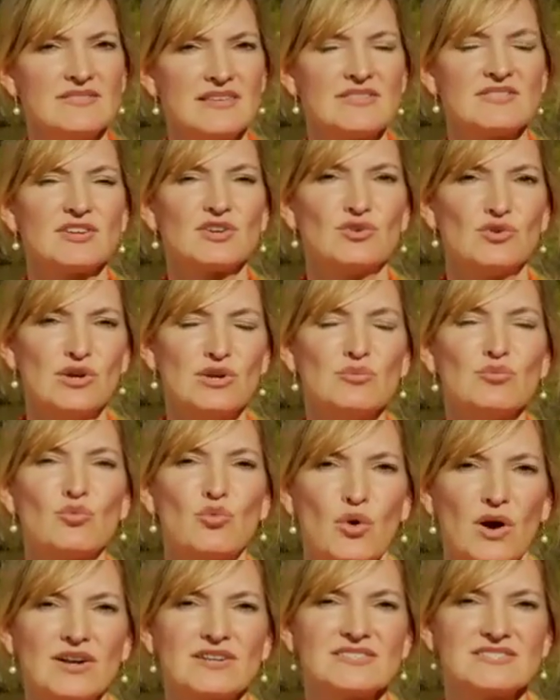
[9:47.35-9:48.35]
that the group
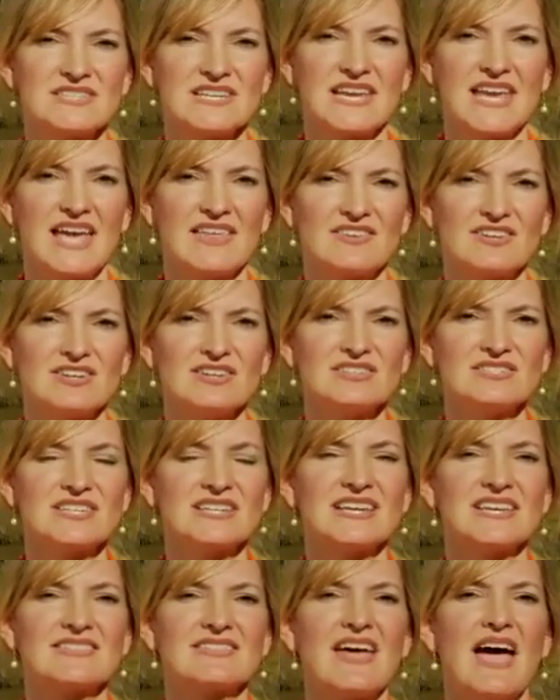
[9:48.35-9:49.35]
works together to
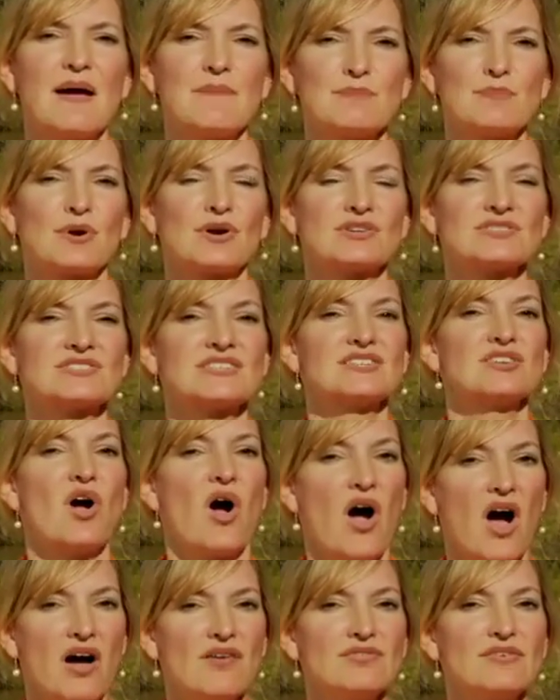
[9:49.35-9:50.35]
get that person
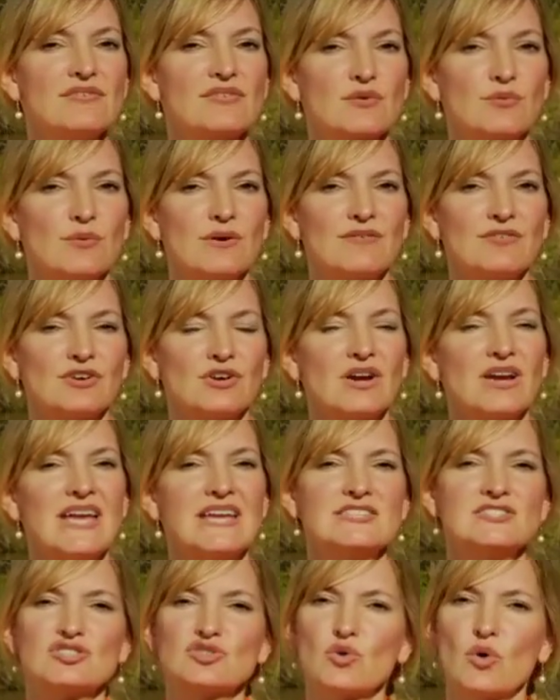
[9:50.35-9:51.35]
off of the river
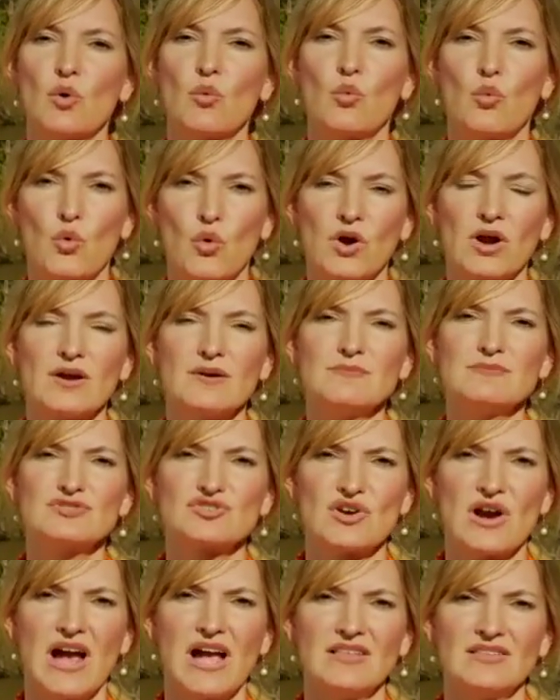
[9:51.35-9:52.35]
into a warm,
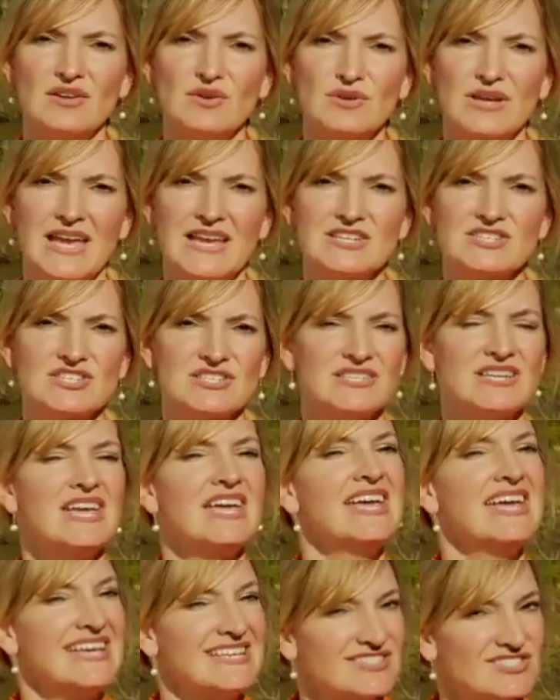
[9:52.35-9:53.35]
dry location
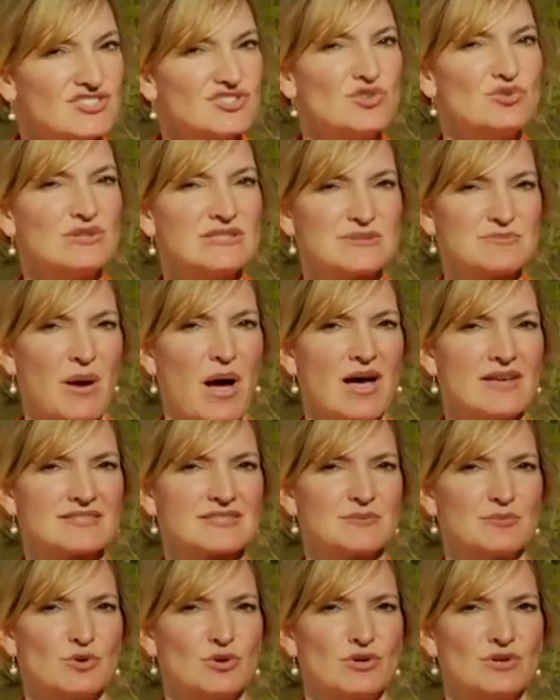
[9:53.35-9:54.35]
as soon as
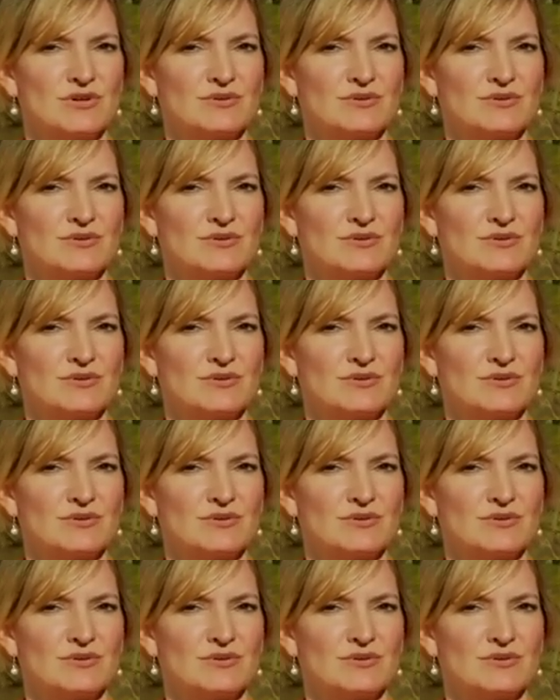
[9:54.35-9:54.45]
possible.